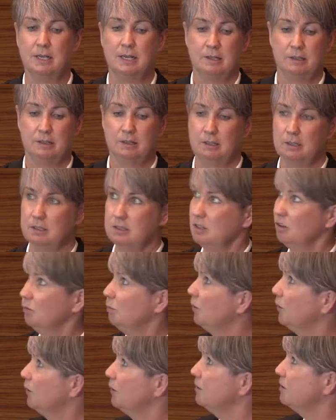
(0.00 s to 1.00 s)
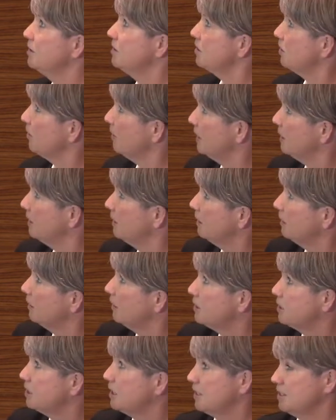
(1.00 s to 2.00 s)
The things I've put on the screen there are
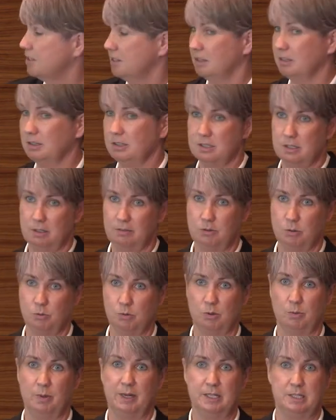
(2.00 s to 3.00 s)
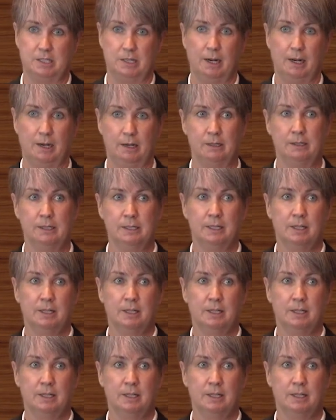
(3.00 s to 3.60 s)
just the things I've talked about today.